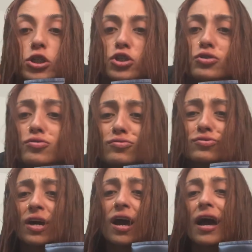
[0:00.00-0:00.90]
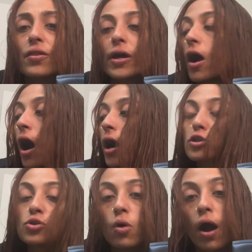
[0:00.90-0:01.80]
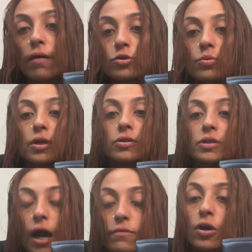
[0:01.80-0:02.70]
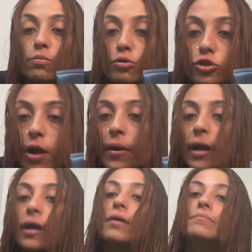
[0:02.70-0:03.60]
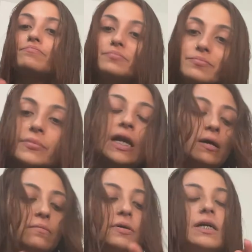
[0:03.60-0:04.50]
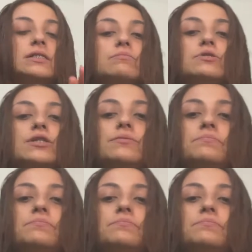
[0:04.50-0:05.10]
use like a hot tool afterwards, after I blow dry my hair. But that's up to you.